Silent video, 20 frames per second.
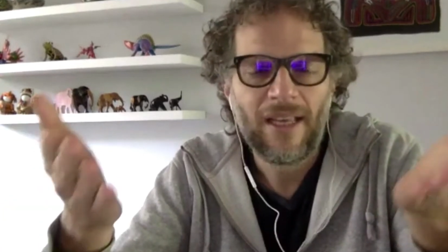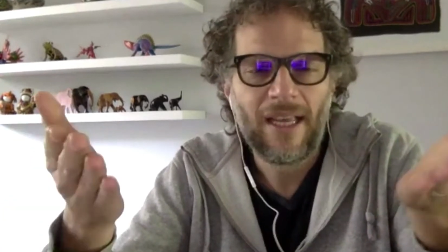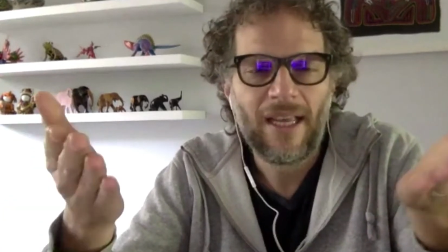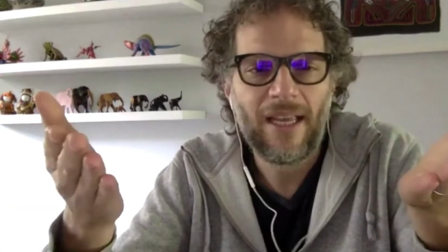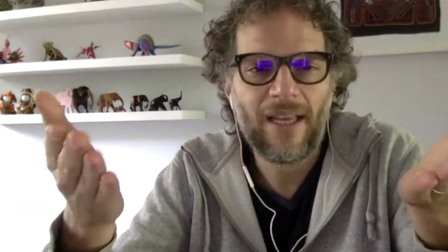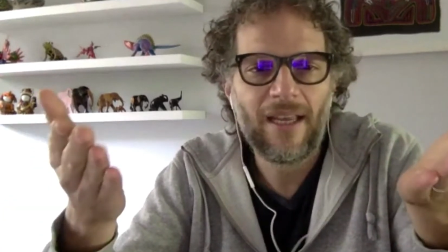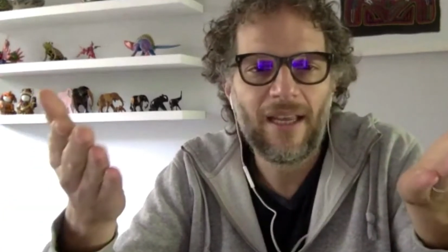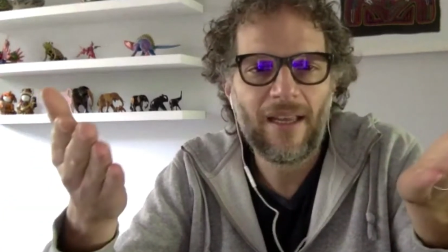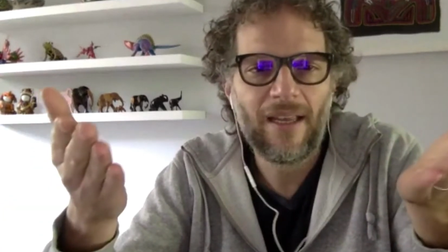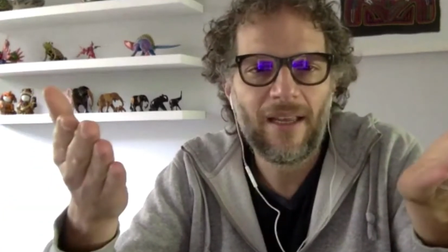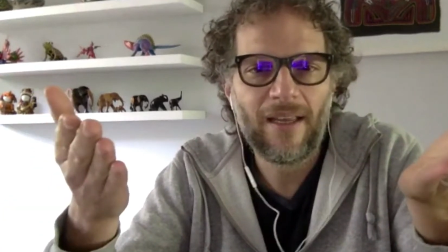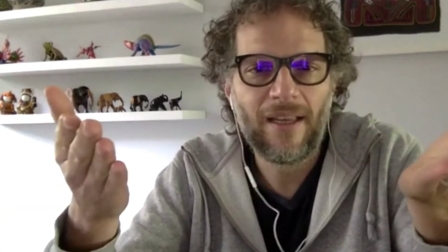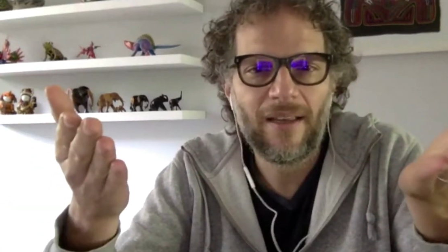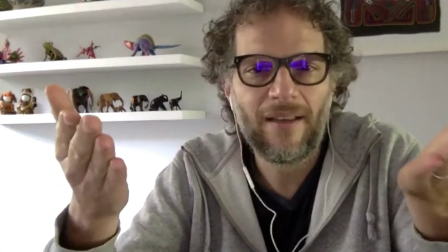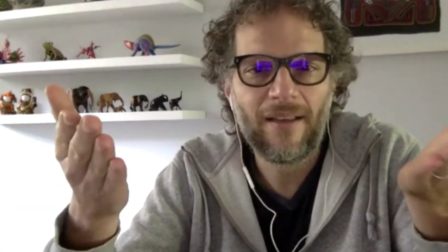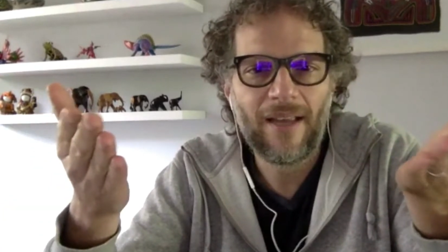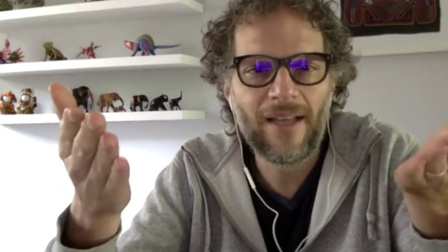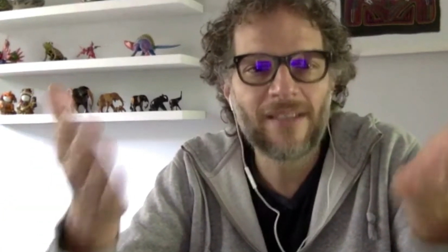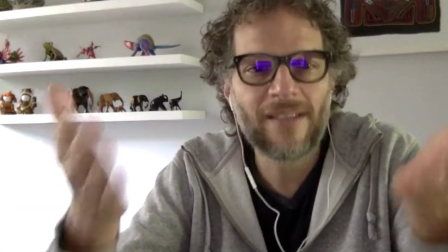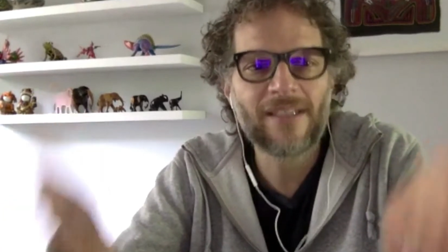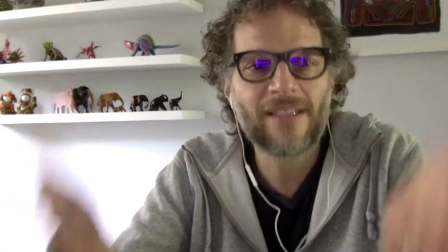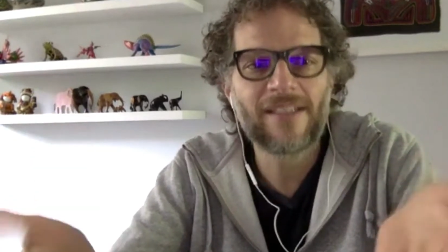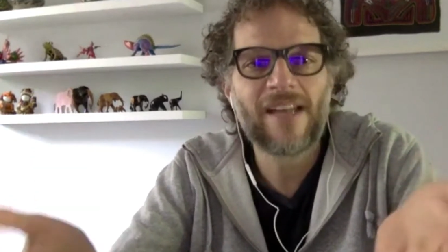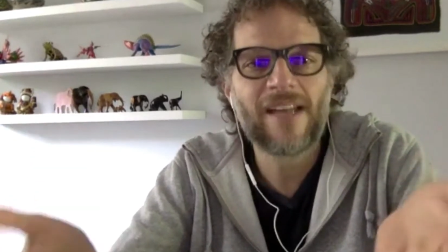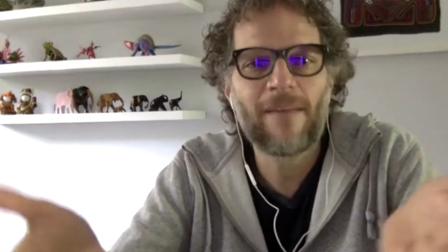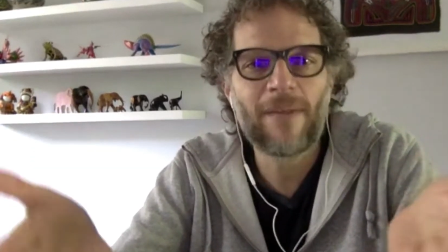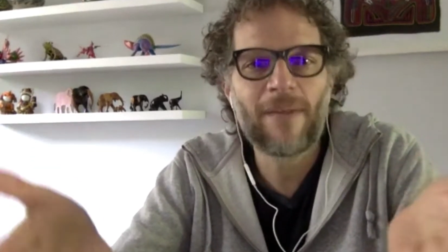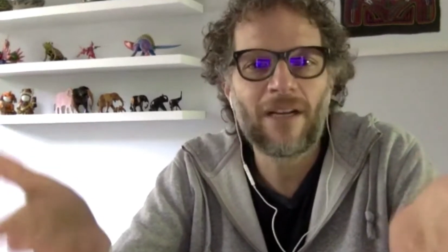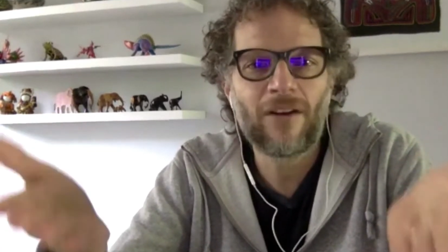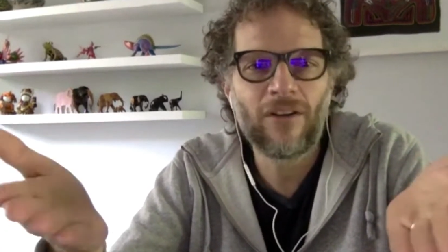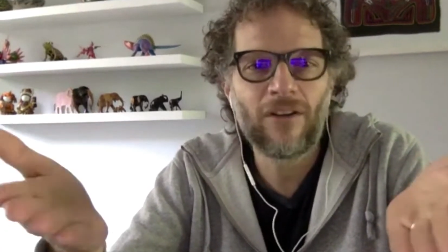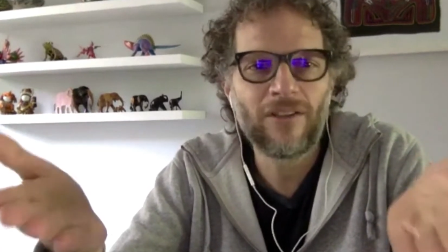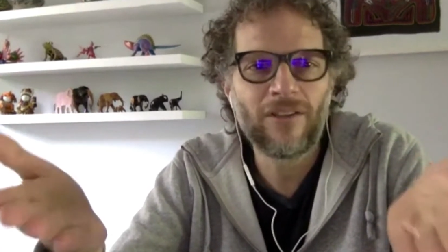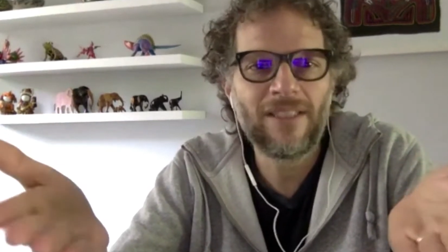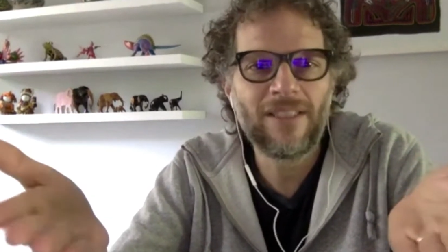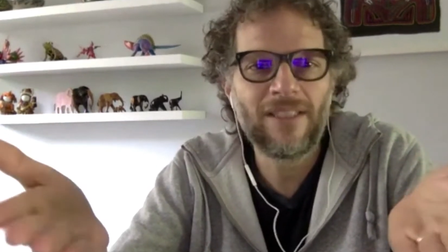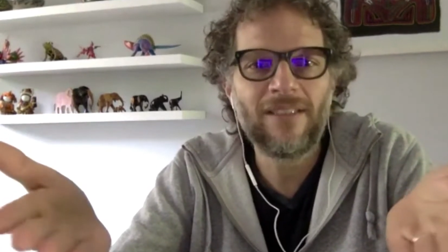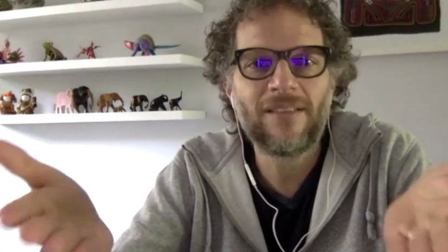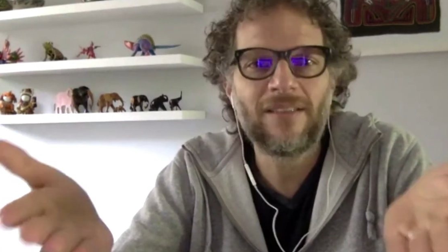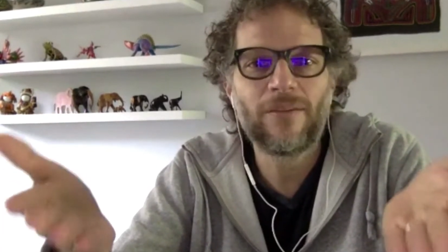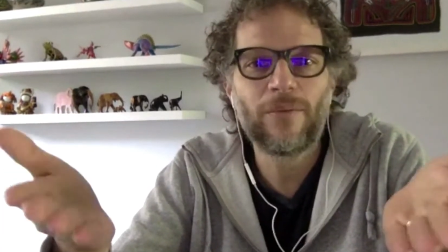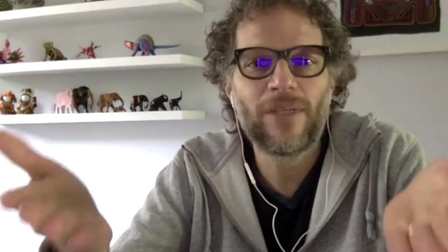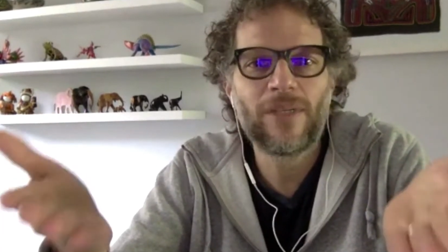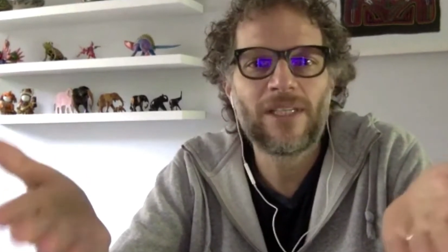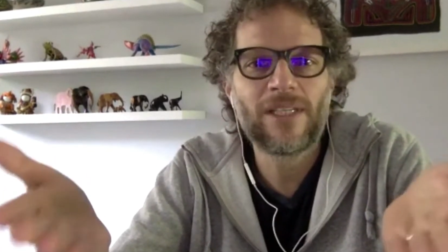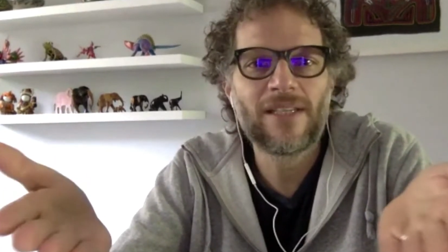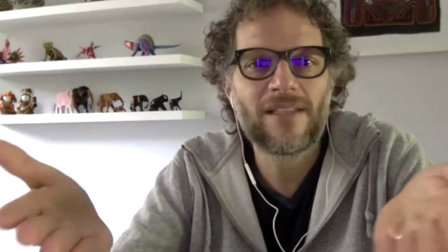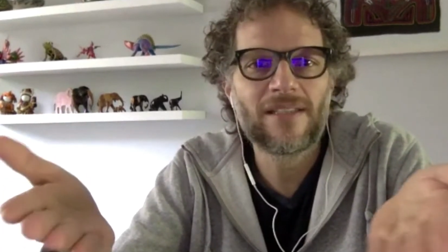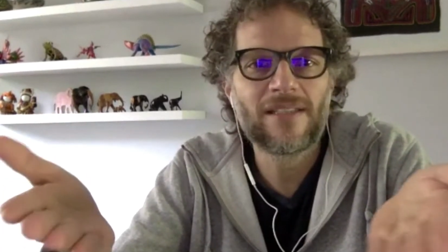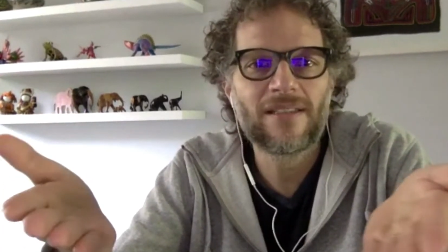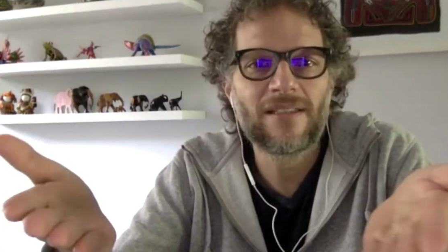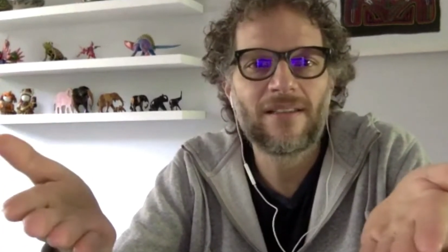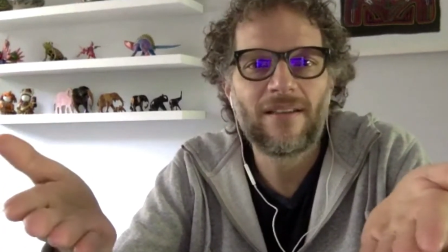entertainment content, which is